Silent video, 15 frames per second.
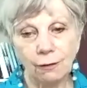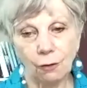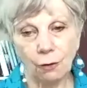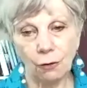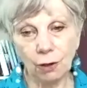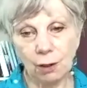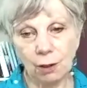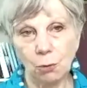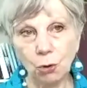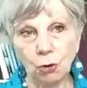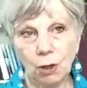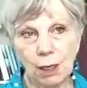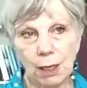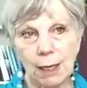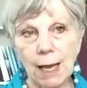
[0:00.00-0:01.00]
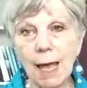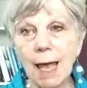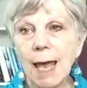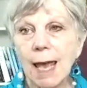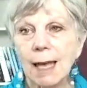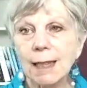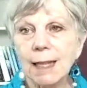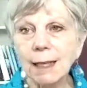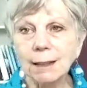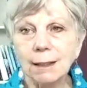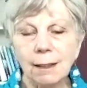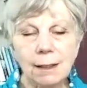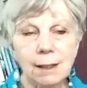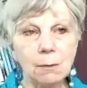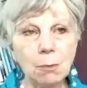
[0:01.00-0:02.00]
for the community. And that
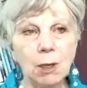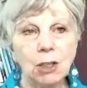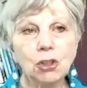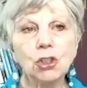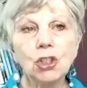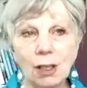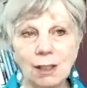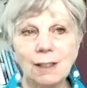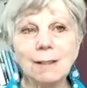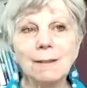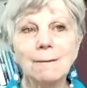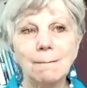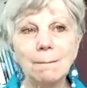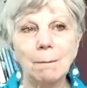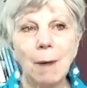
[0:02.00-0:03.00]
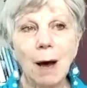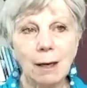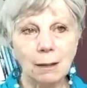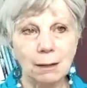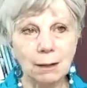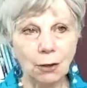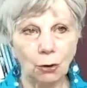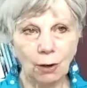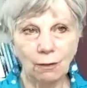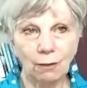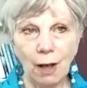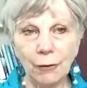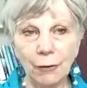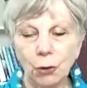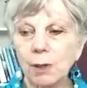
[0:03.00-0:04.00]
doesn't mean just monetary
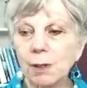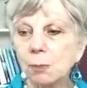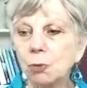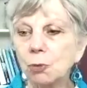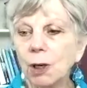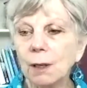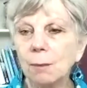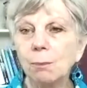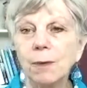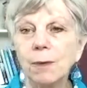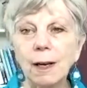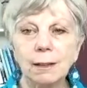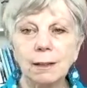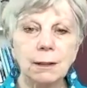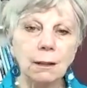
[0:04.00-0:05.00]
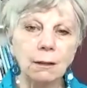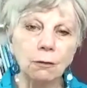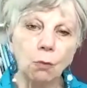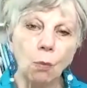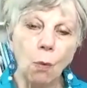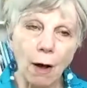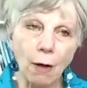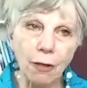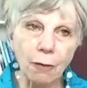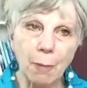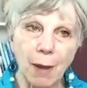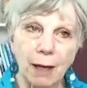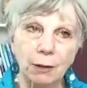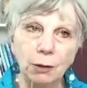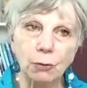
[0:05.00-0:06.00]
value. It's bringing the idea of wealth
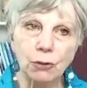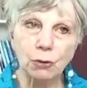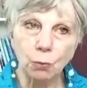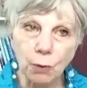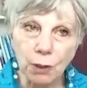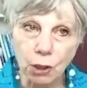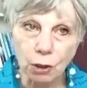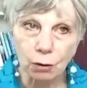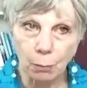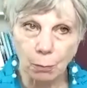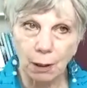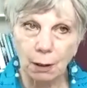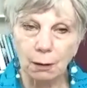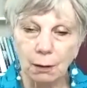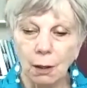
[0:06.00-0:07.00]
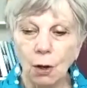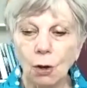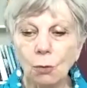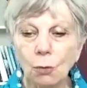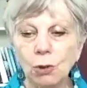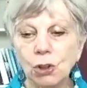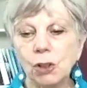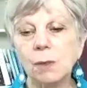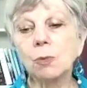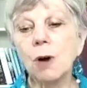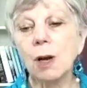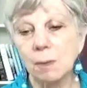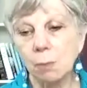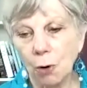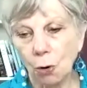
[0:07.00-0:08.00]
back to its original meaning, which is
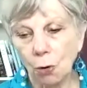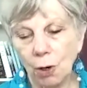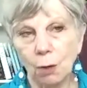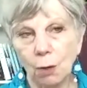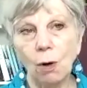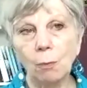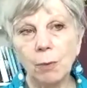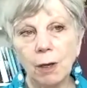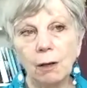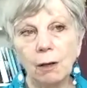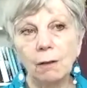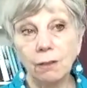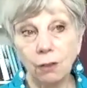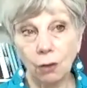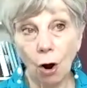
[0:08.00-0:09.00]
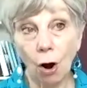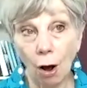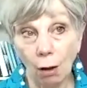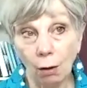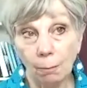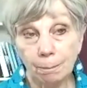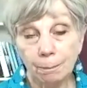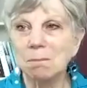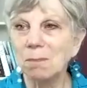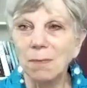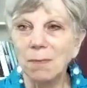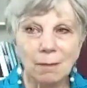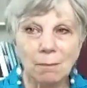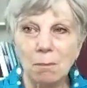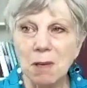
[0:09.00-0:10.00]
prosperity and well being for all
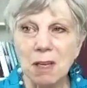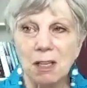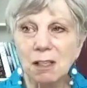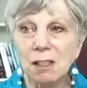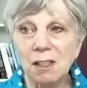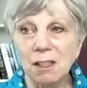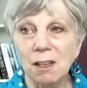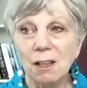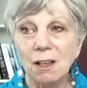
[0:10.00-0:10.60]
it means